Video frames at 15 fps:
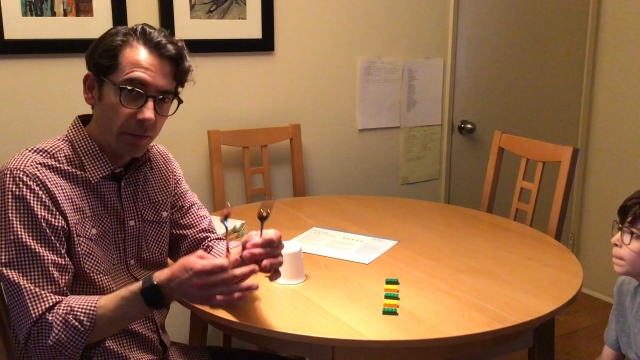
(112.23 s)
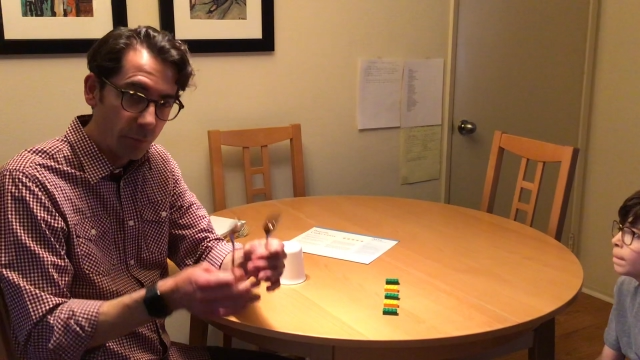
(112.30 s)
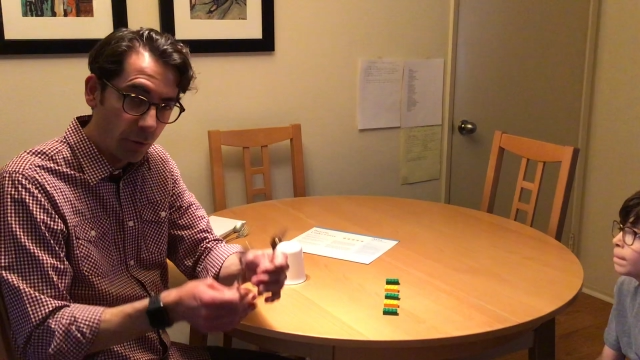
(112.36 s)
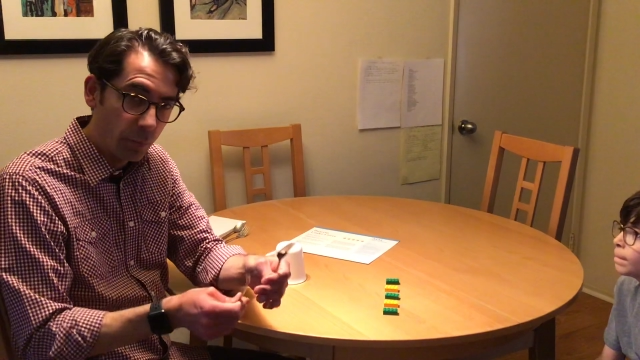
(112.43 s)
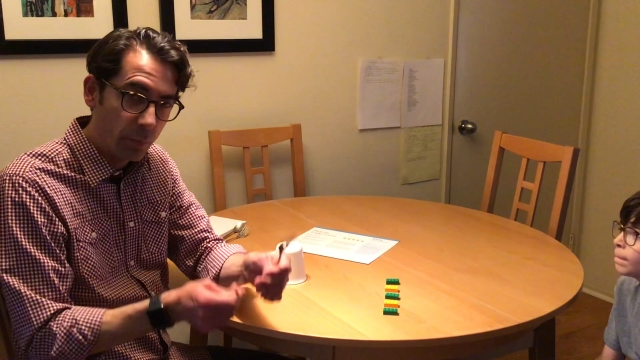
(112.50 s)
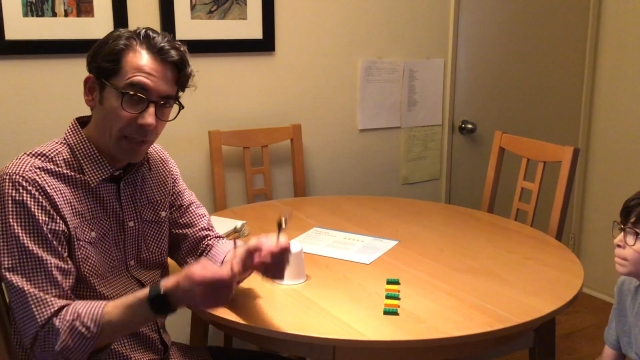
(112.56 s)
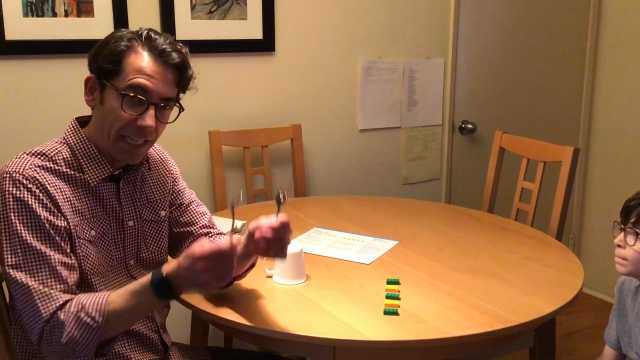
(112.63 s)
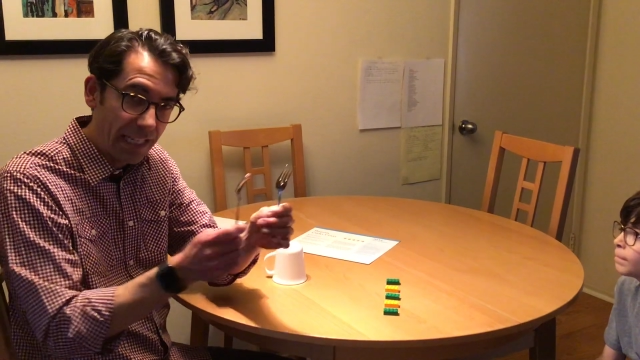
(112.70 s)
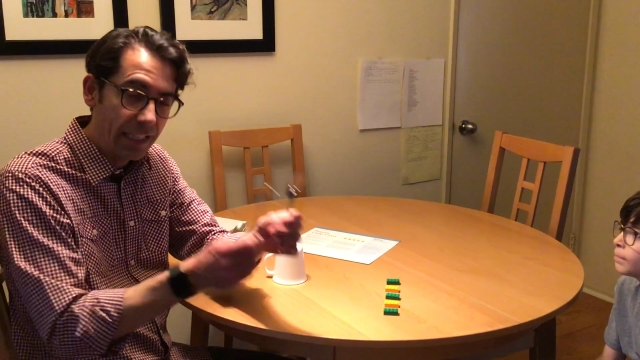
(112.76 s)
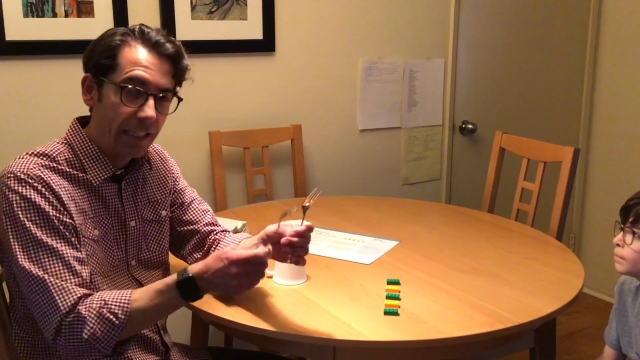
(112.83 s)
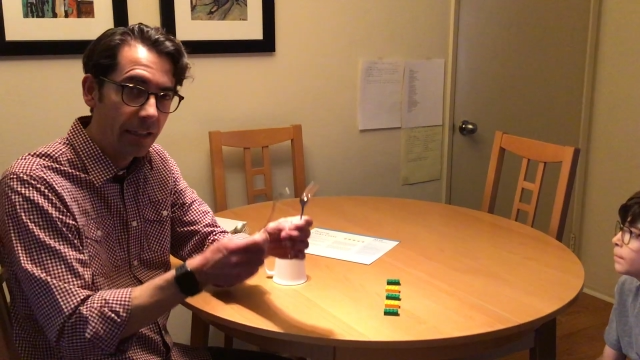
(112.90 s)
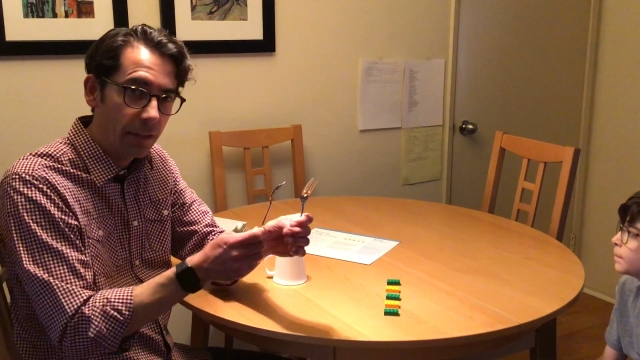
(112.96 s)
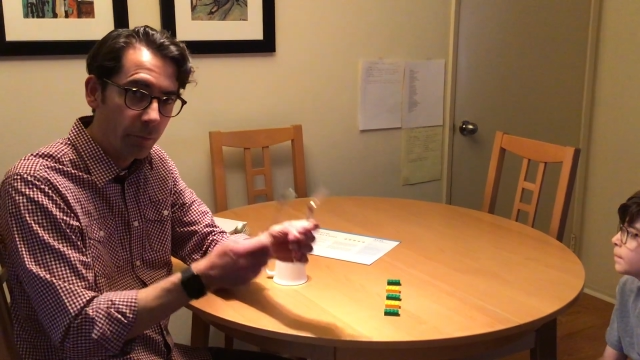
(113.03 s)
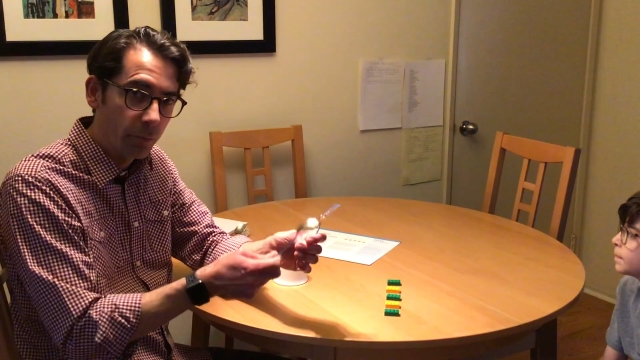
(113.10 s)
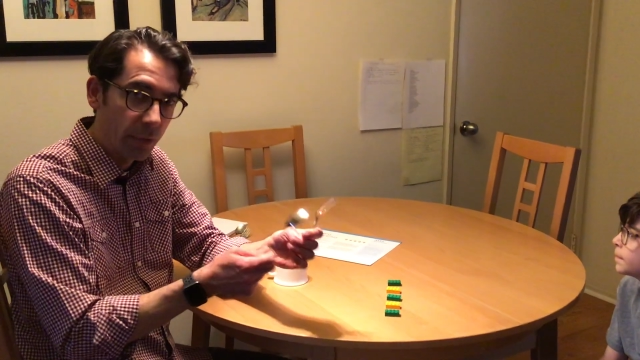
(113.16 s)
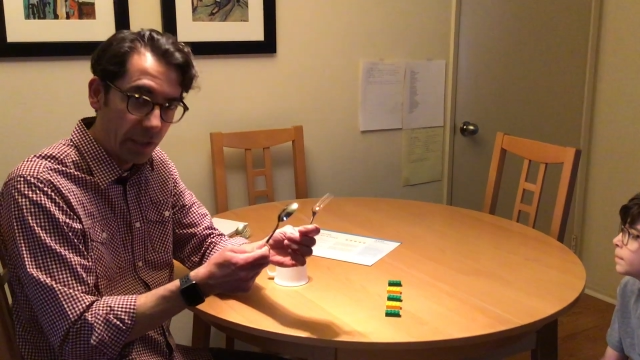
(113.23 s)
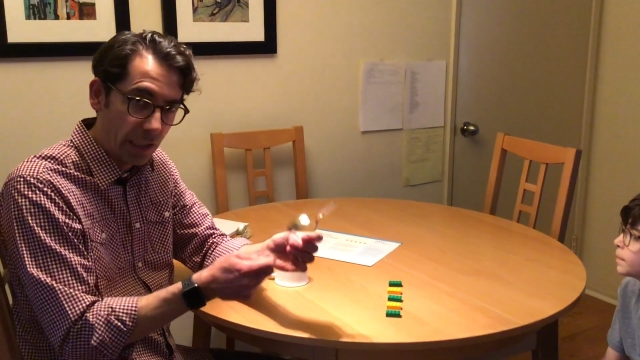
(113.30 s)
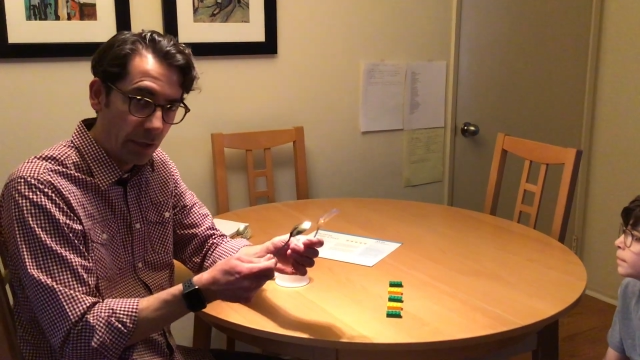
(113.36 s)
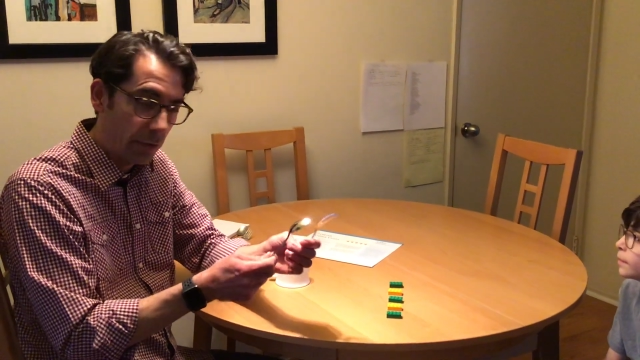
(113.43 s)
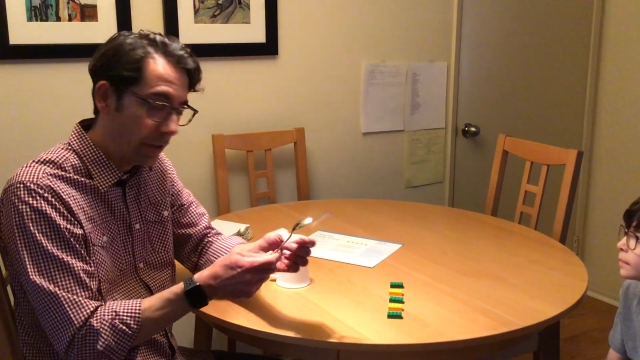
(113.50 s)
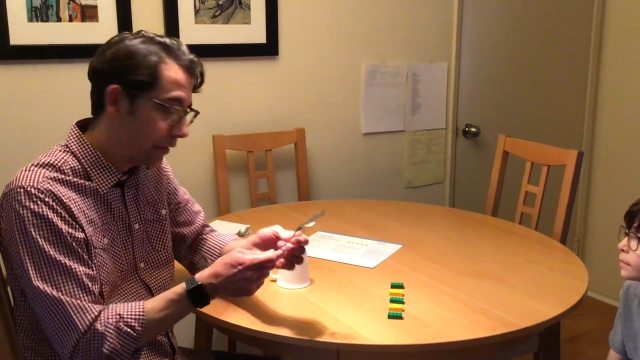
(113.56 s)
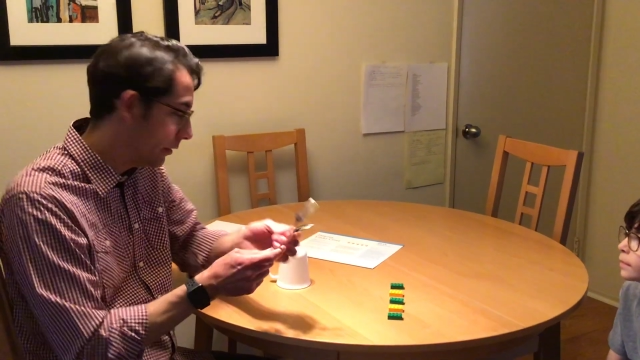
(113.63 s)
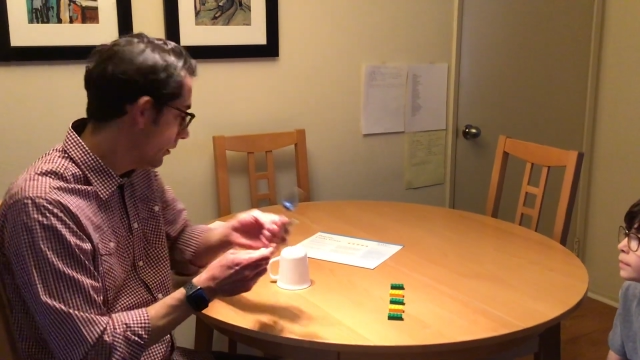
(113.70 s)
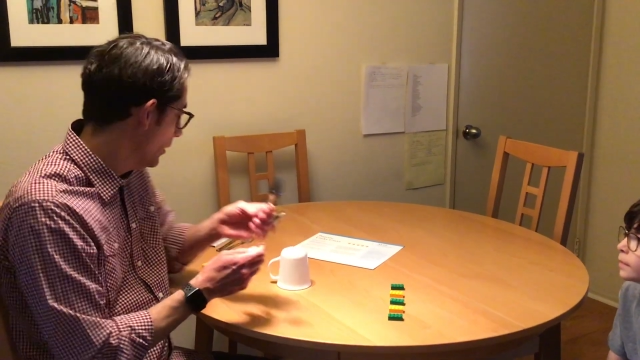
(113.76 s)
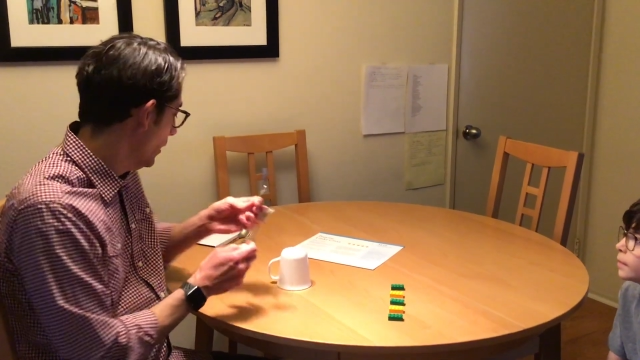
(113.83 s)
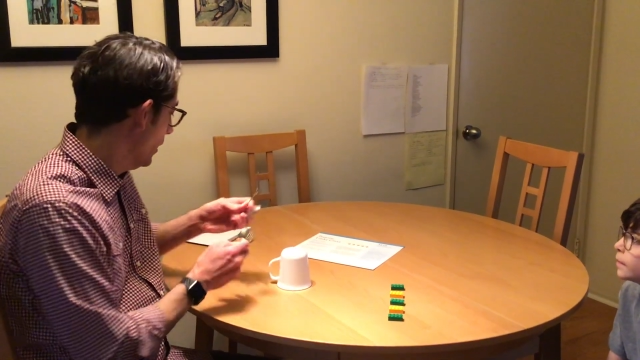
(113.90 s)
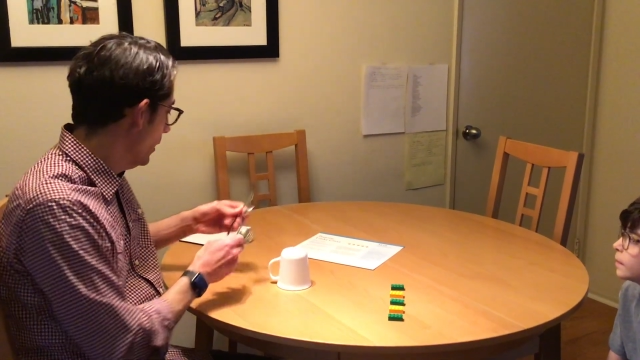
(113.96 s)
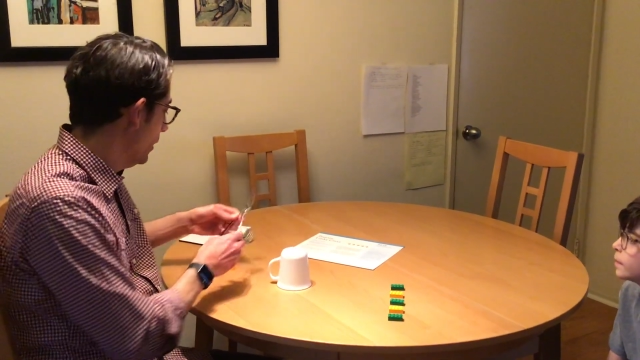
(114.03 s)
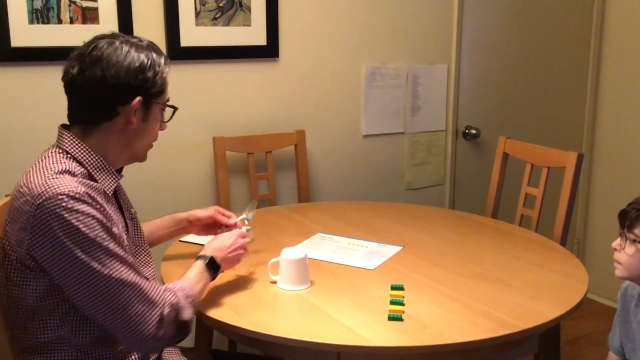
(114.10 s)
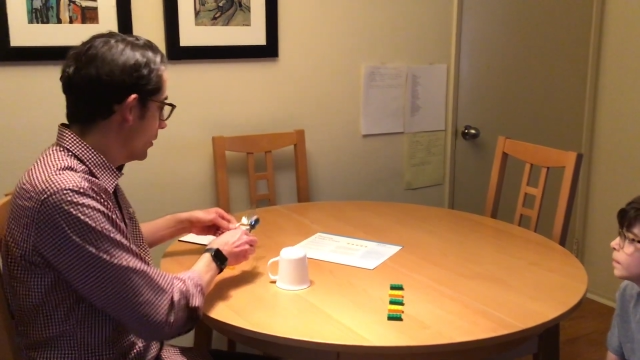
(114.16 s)
repeating material
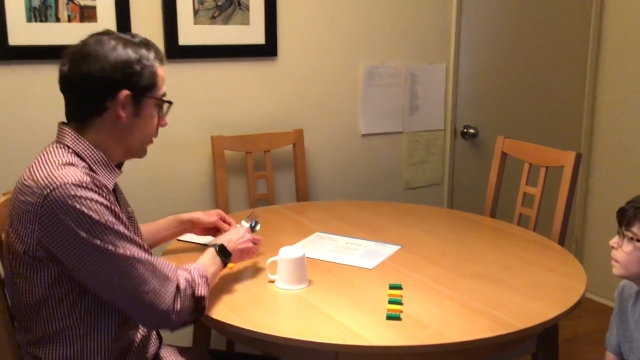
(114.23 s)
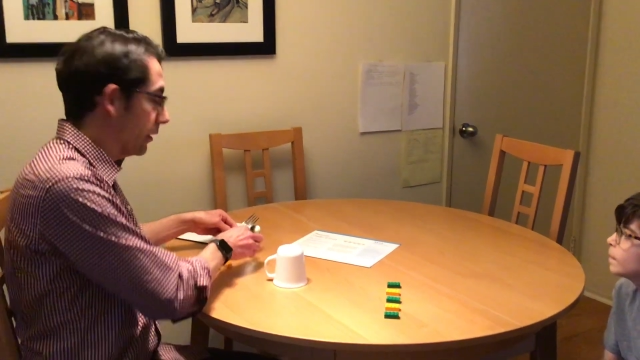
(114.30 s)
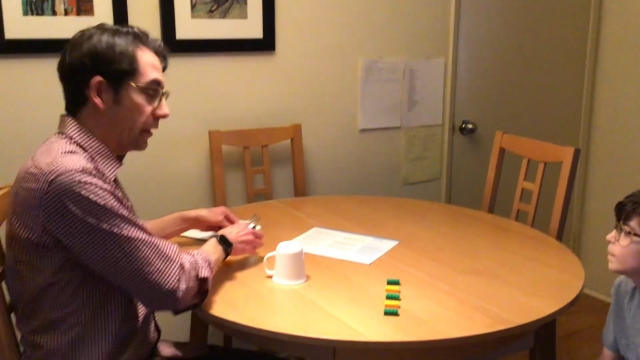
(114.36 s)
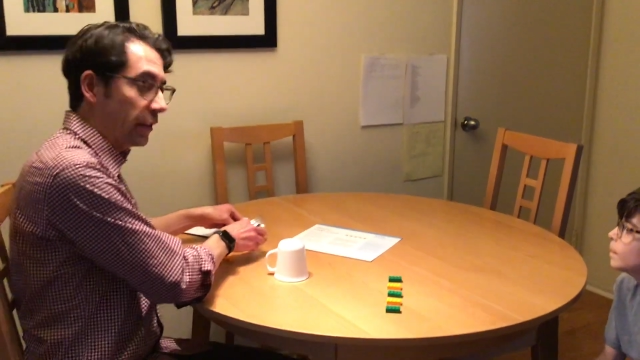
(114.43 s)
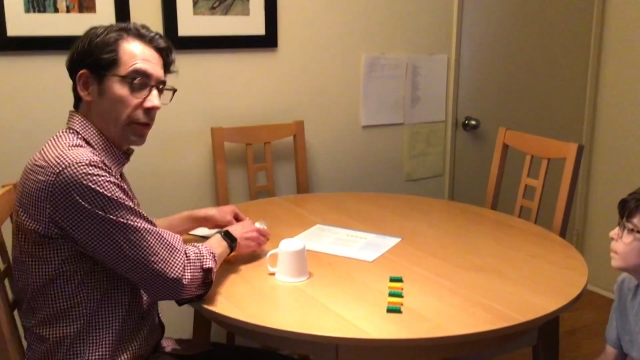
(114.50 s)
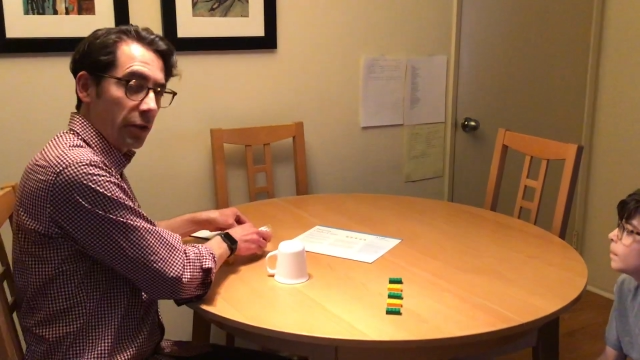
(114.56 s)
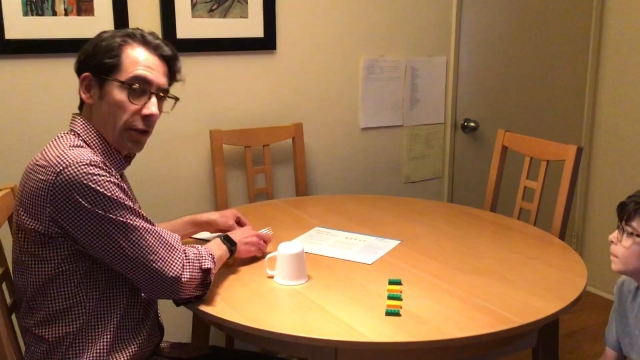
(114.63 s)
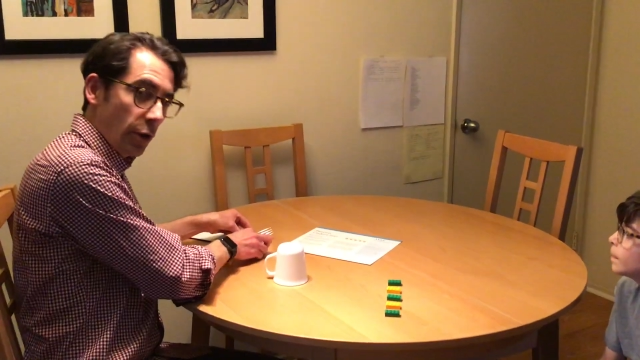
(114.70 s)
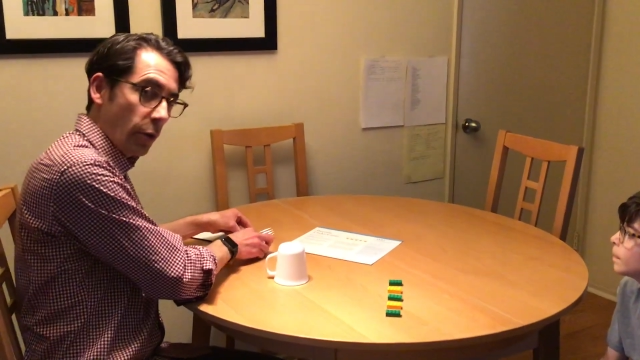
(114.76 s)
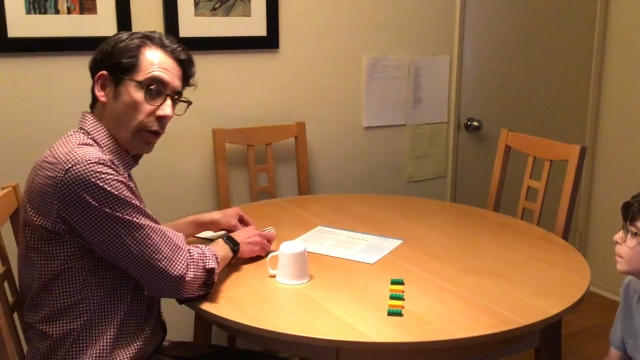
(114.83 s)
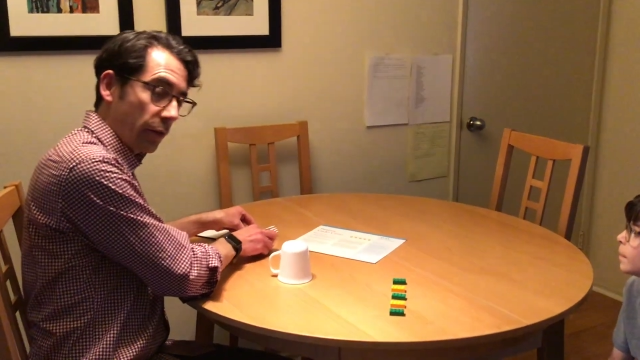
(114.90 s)
so that there's no